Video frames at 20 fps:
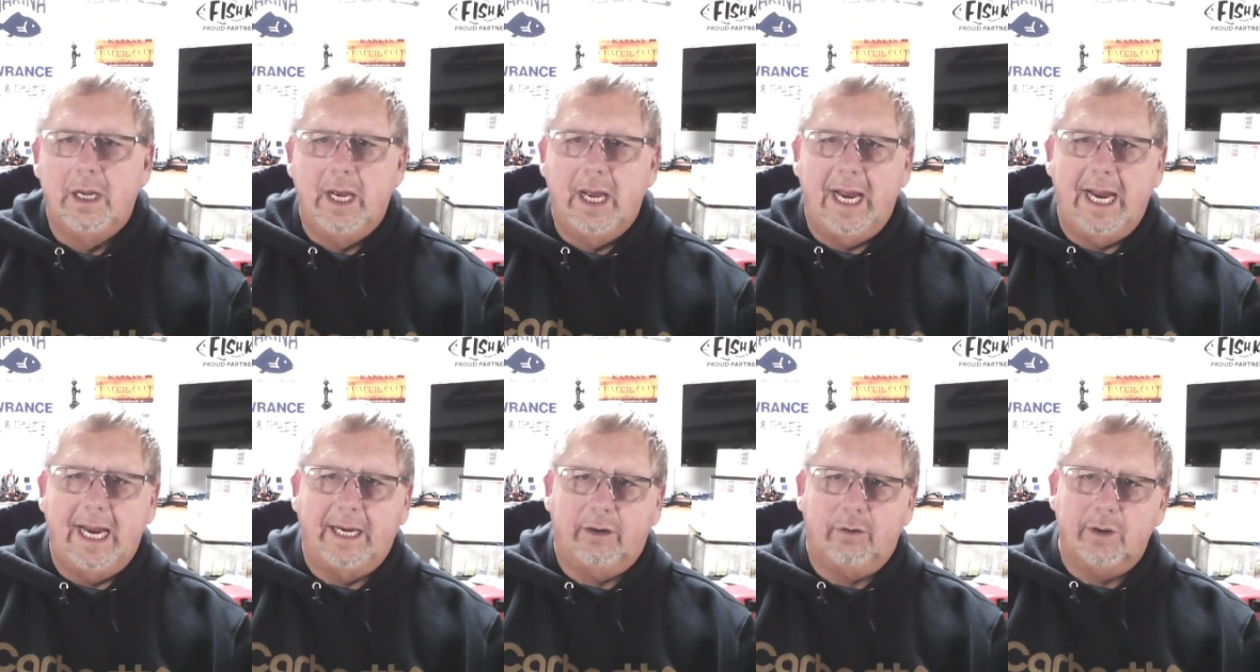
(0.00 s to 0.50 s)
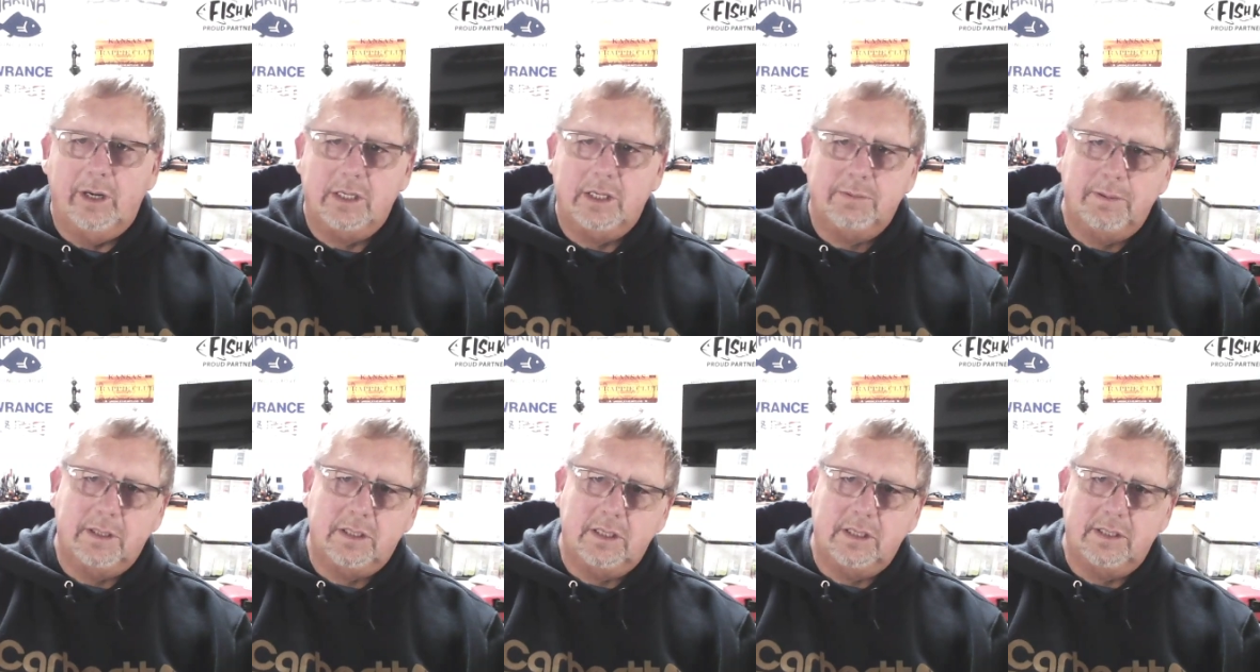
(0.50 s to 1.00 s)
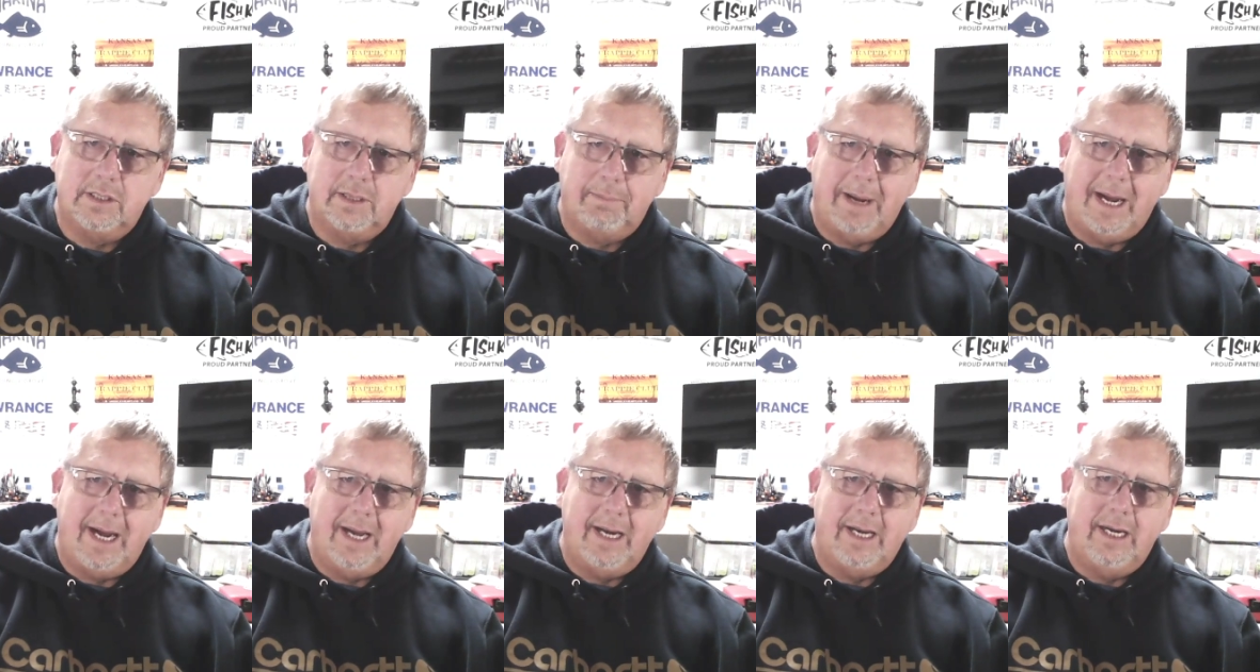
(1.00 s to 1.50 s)
Hey, Christmas is
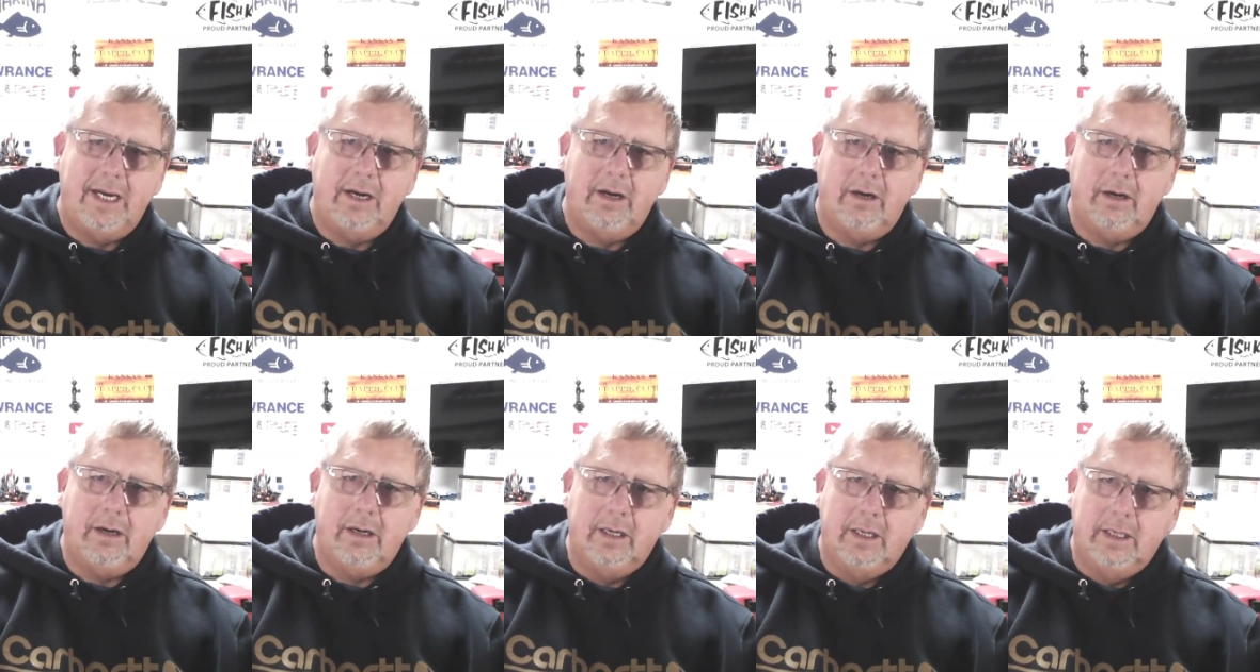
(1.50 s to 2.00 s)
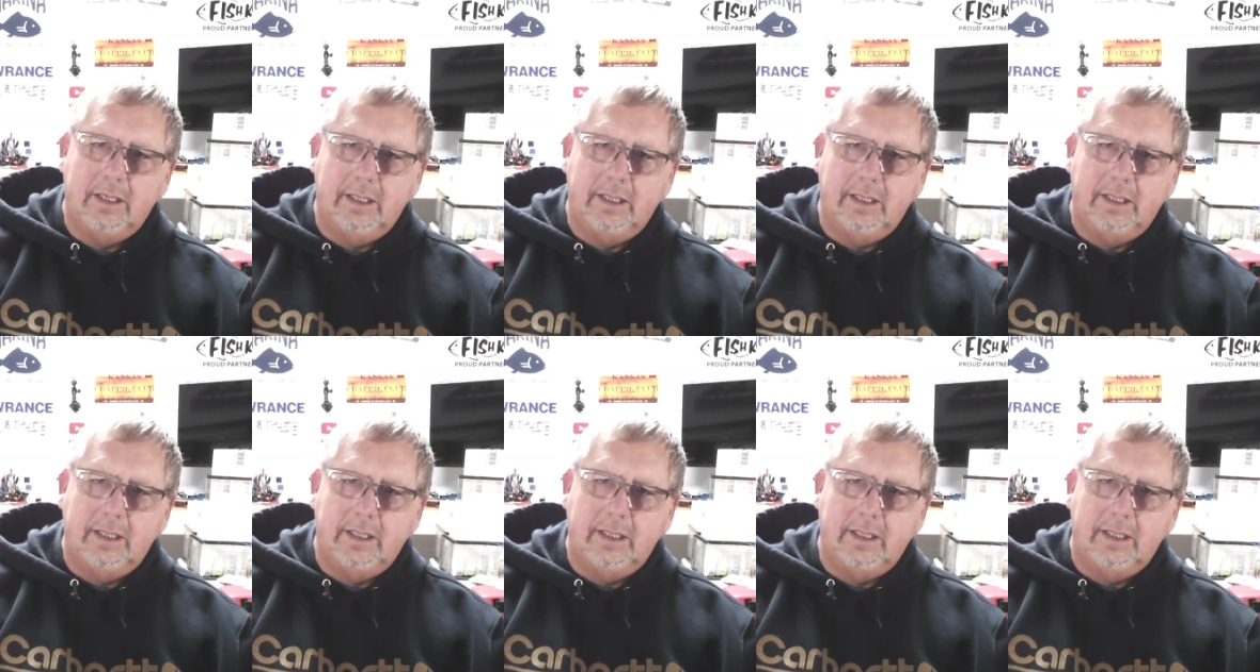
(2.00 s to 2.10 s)
about here.